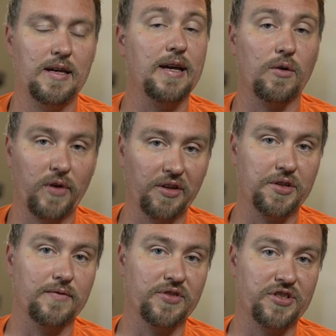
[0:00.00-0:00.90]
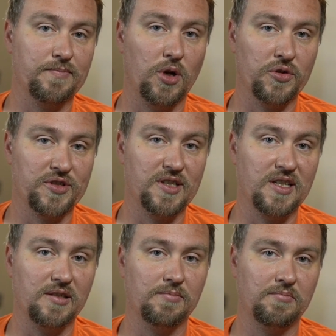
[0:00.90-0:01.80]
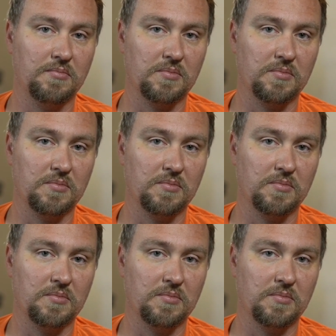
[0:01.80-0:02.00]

in a relatively small city,